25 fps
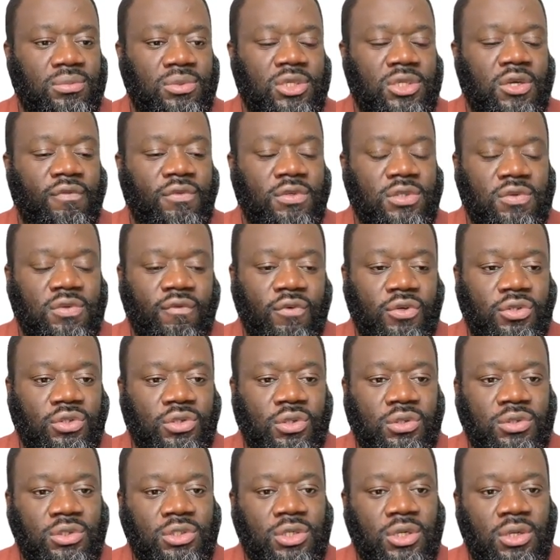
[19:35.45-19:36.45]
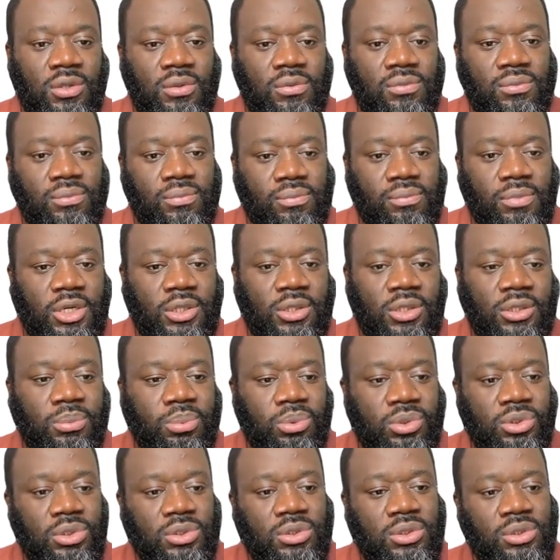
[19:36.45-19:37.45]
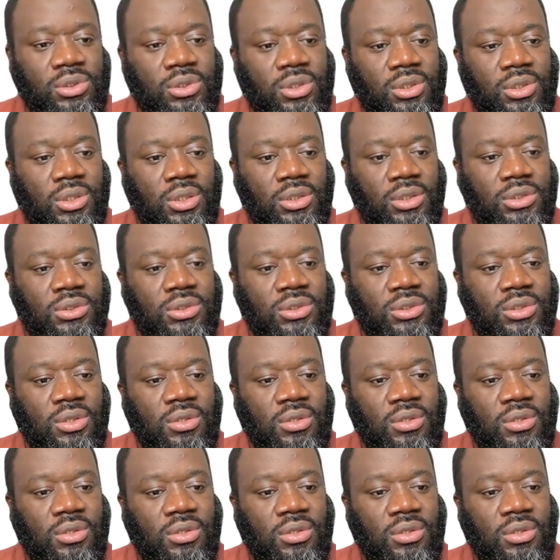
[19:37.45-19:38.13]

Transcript: service function chain packet processing delays,